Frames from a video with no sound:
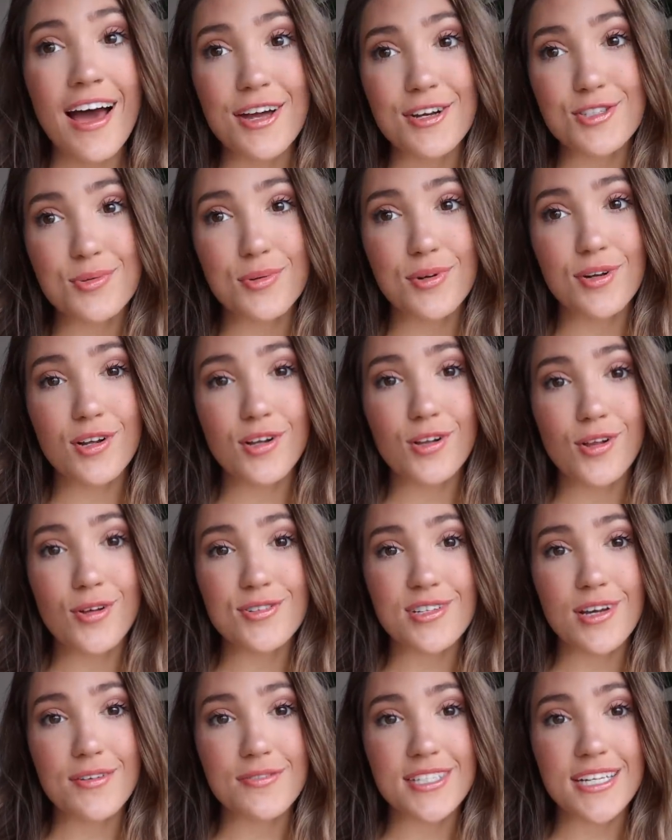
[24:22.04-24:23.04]
I just wanted to
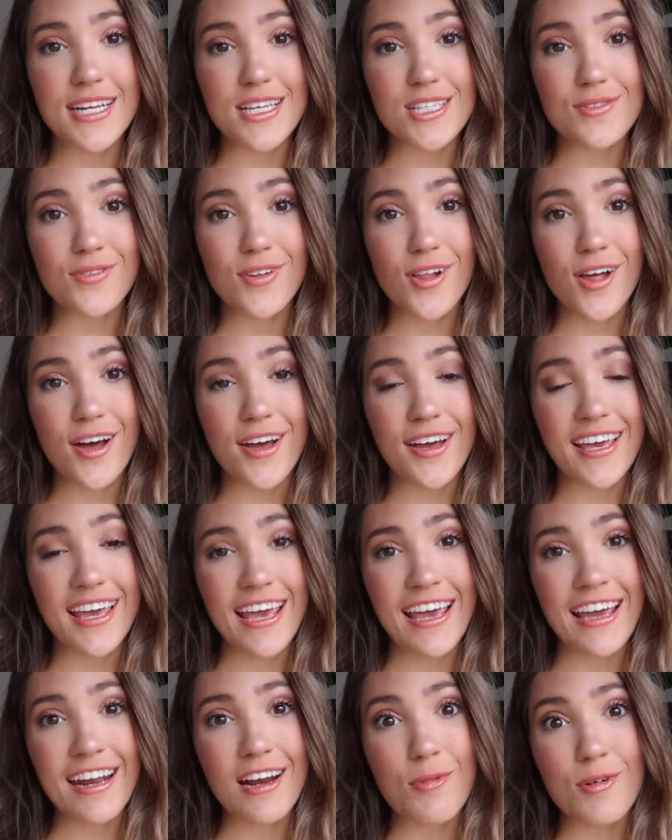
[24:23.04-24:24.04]
close off today's vlog,
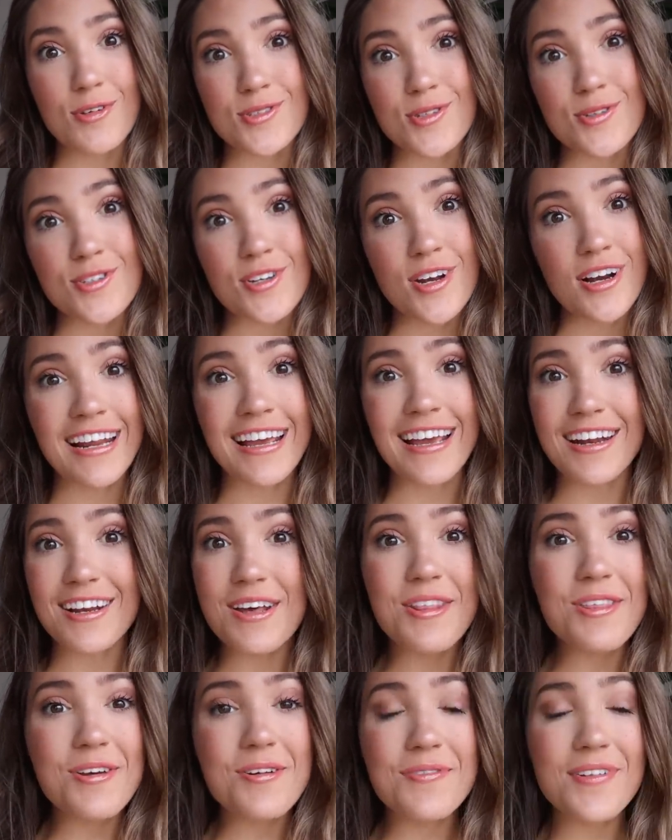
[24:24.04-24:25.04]
and I'm also starting
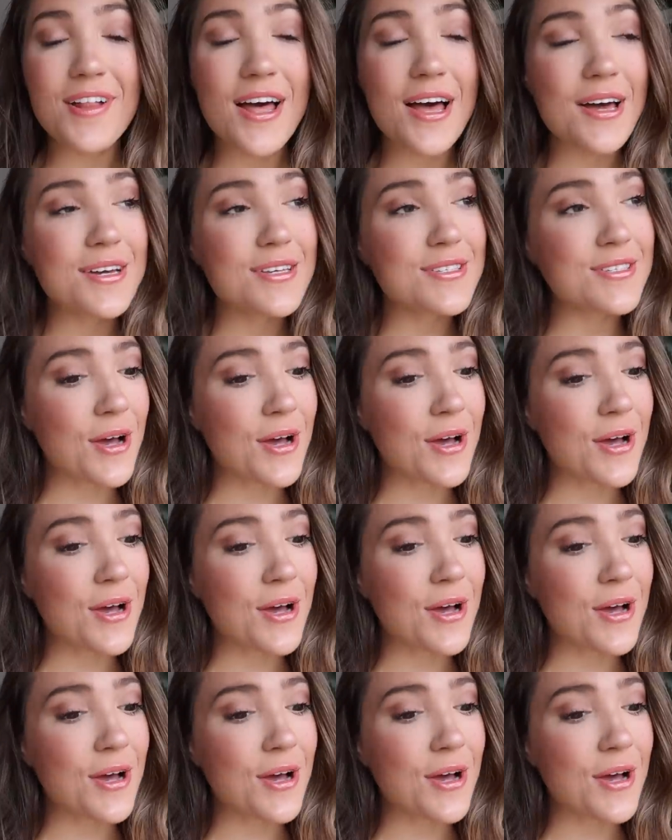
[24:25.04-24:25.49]
another vlog.